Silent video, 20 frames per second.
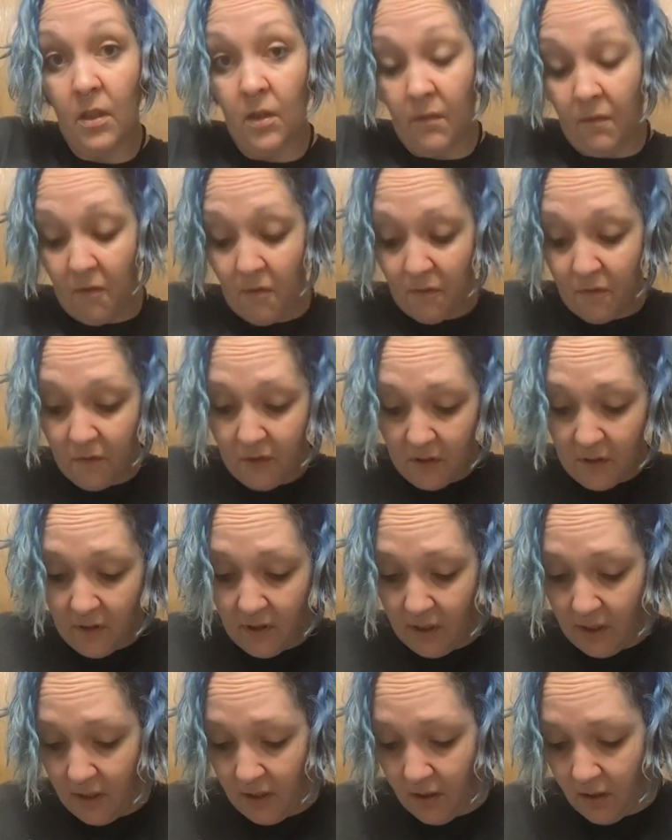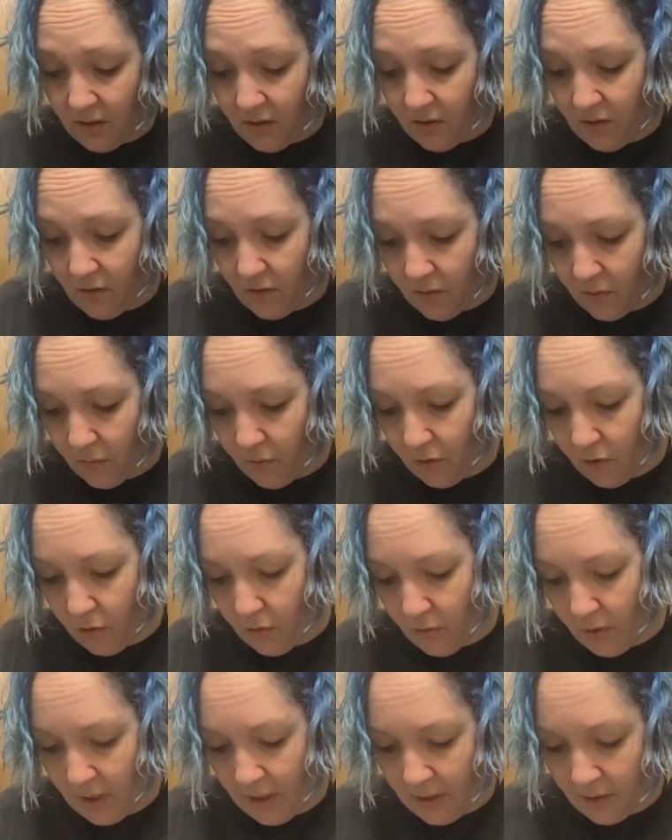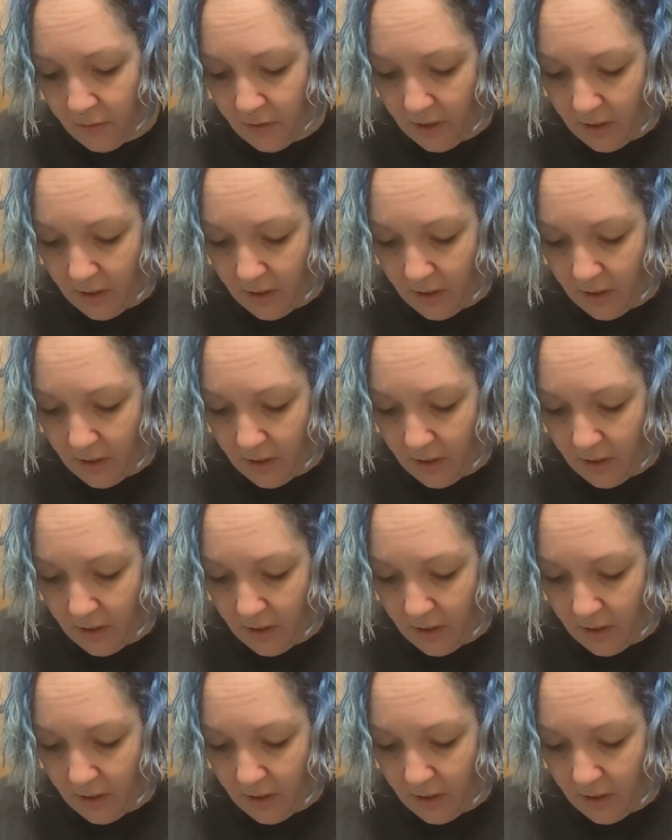if you feel like you don't know how to